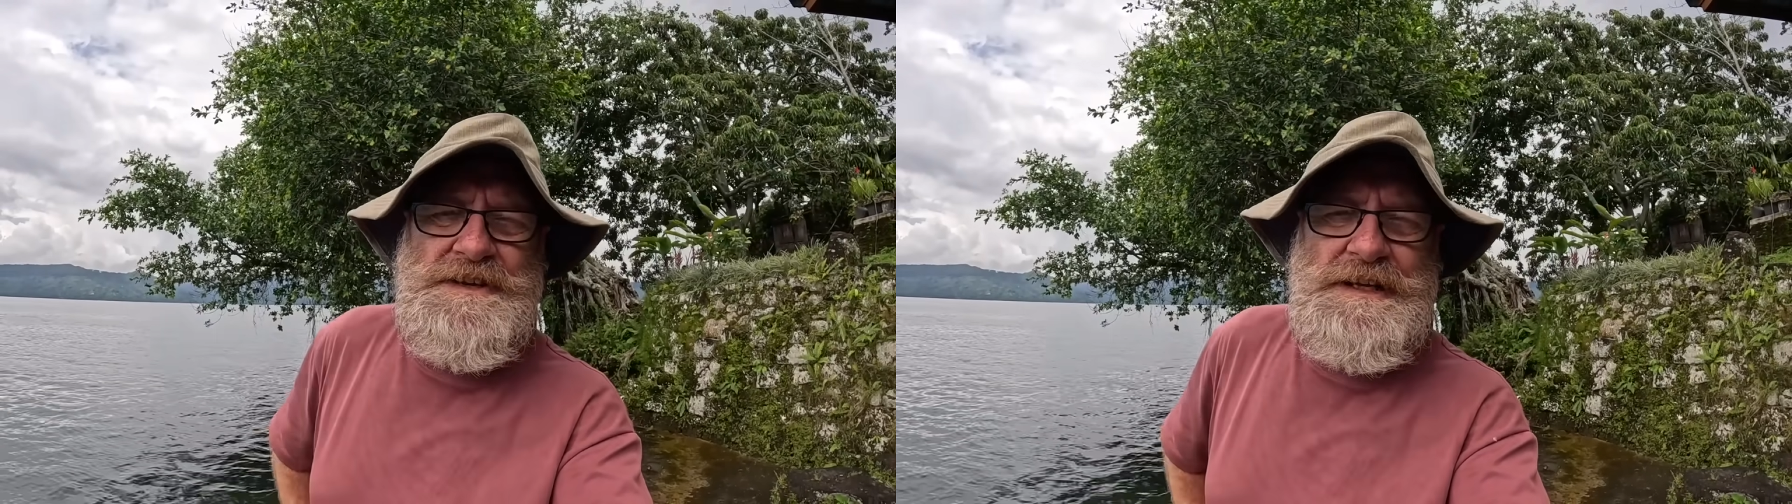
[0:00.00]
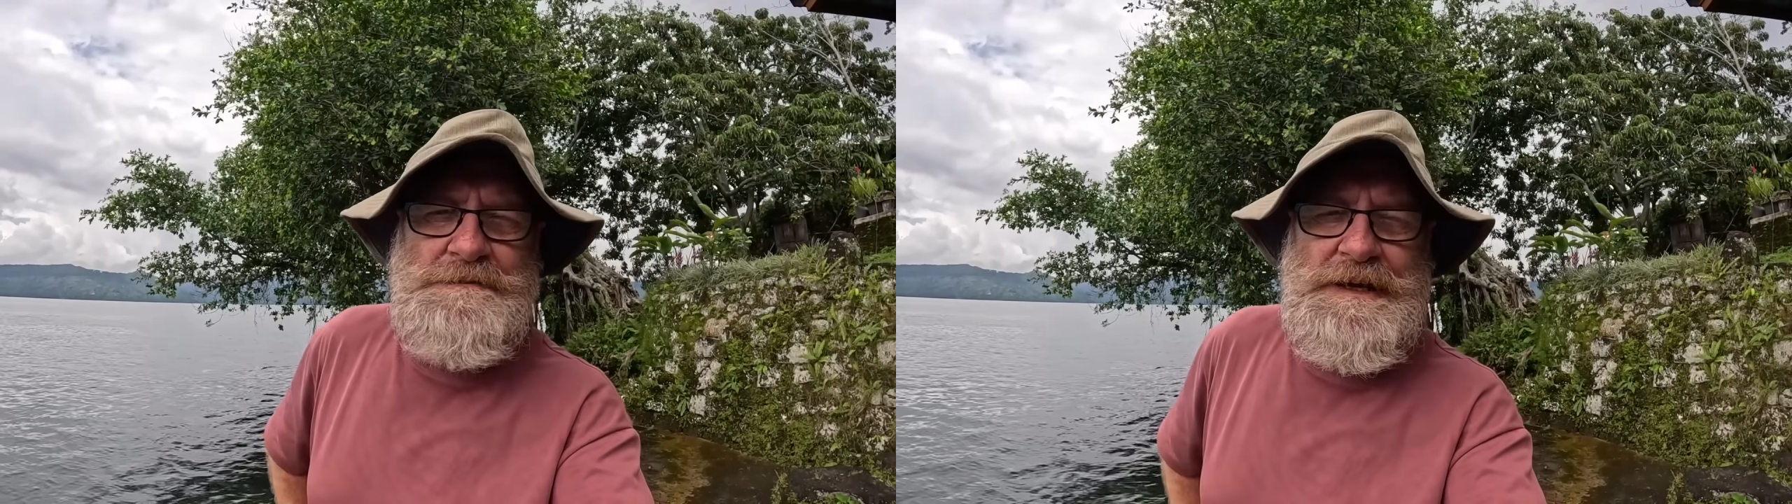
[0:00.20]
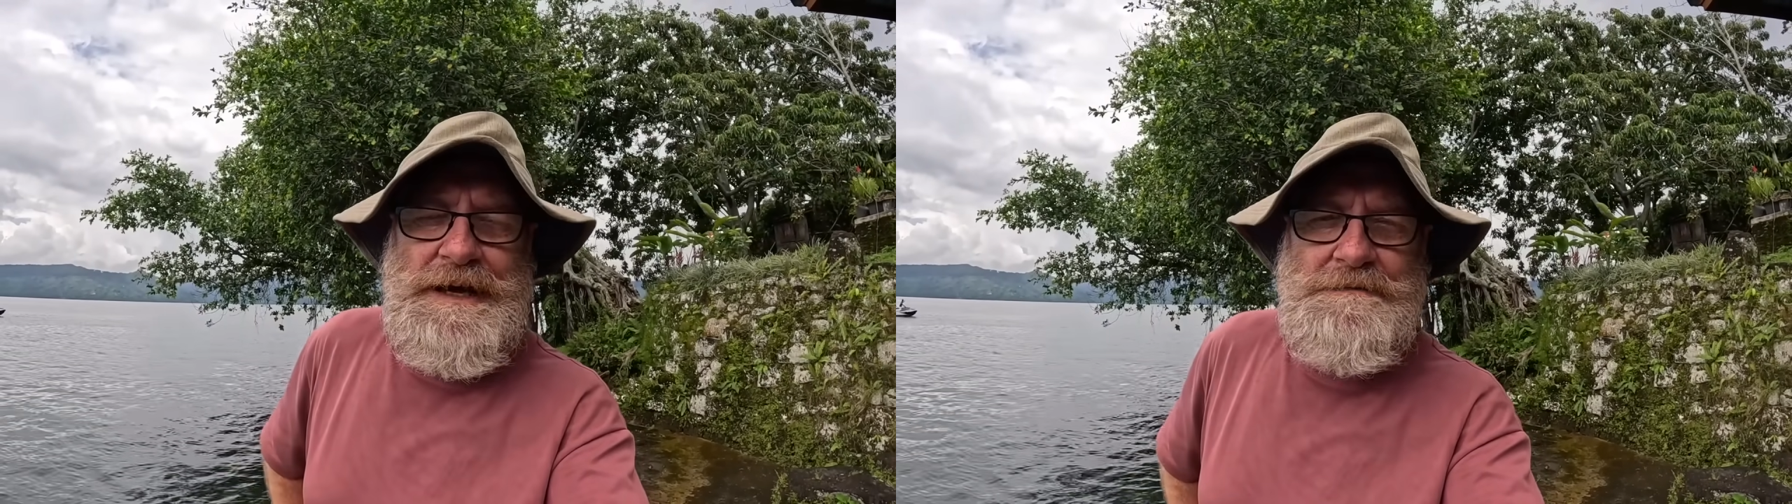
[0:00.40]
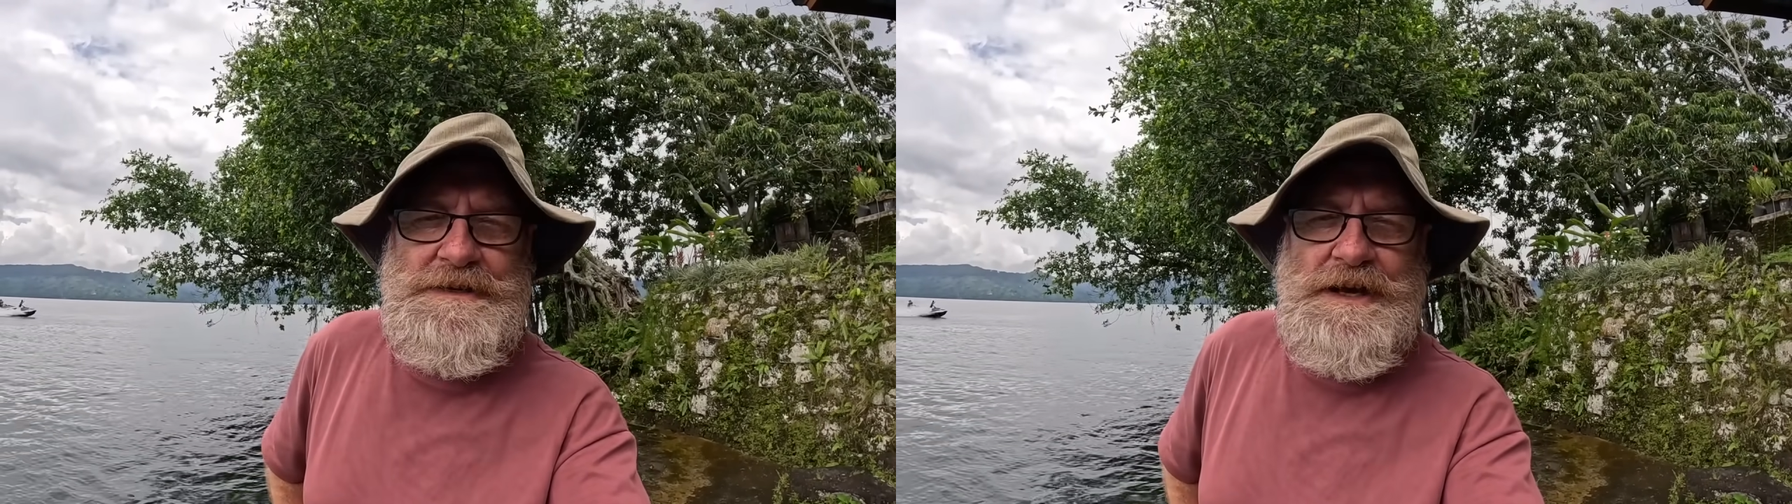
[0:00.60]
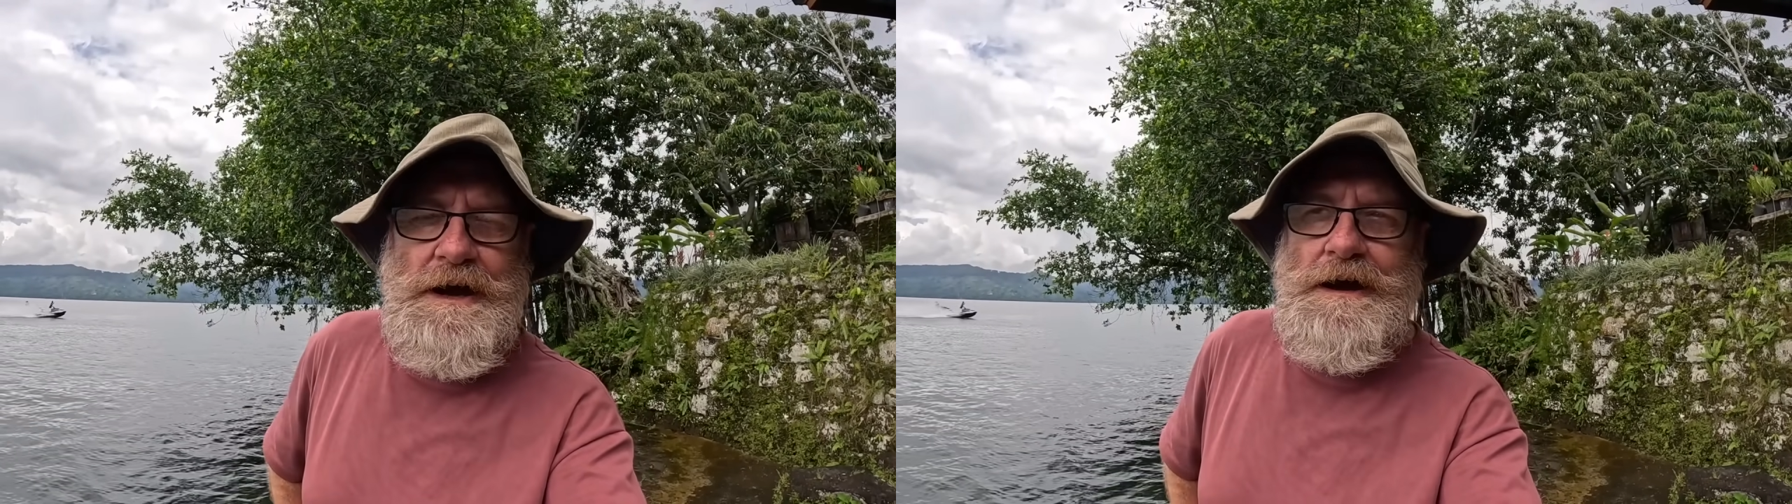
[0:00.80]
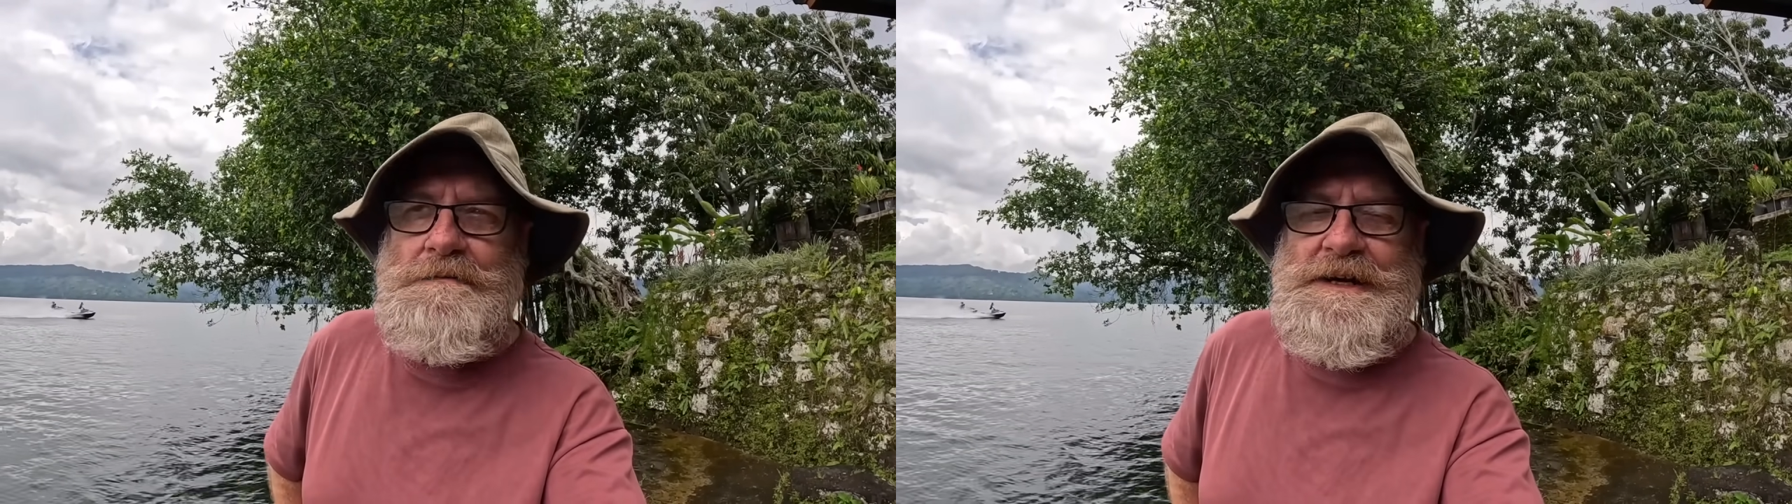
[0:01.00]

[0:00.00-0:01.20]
to let me come into your home